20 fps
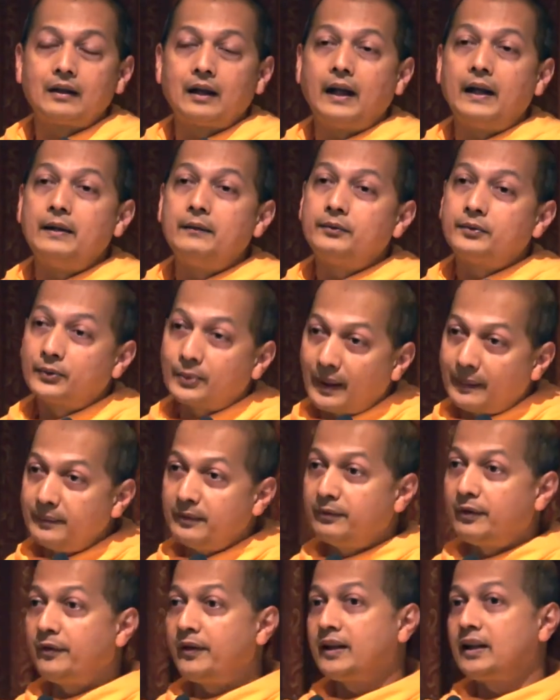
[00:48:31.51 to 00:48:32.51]
And
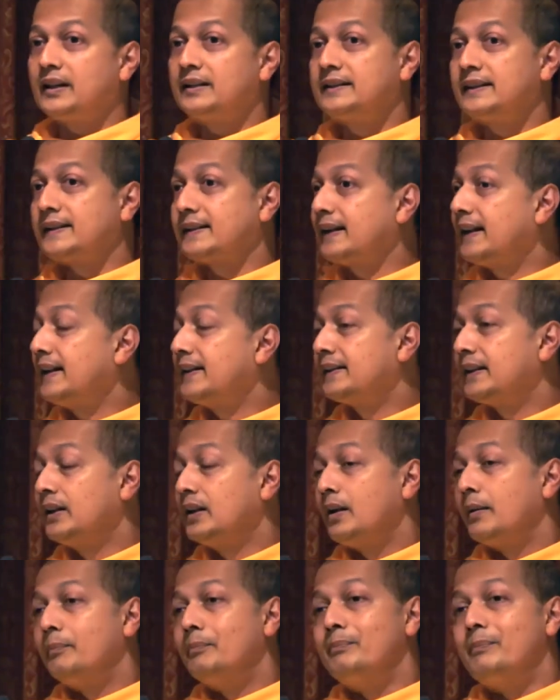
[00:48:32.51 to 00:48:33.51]
Swami Vivekananda says,
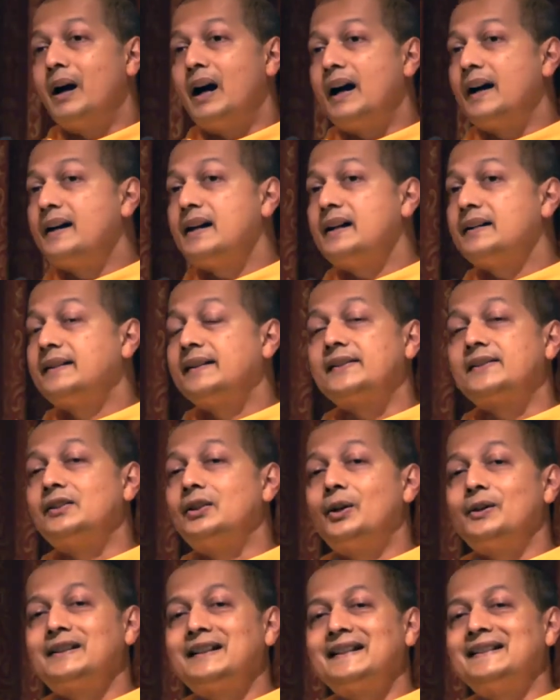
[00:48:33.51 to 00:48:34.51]
Maya does
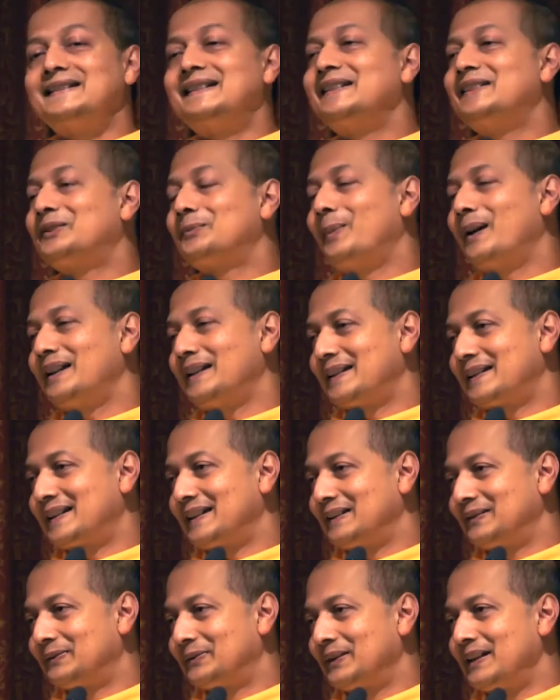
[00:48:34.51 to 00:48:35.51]
not exist by
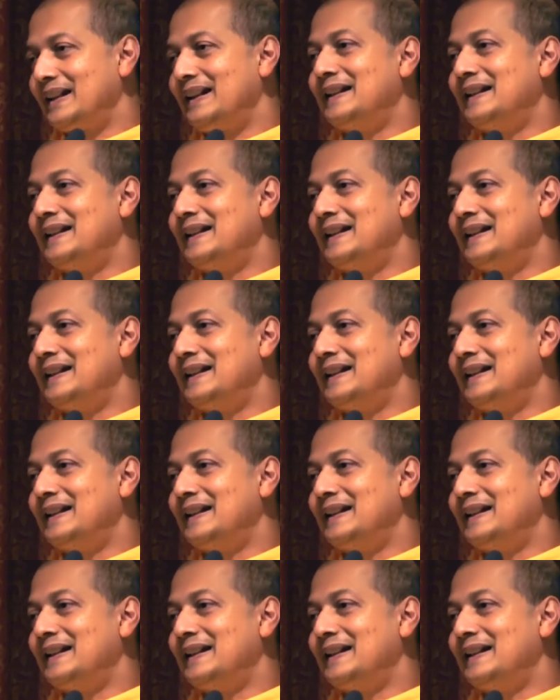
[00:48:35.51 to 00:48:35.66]
itself.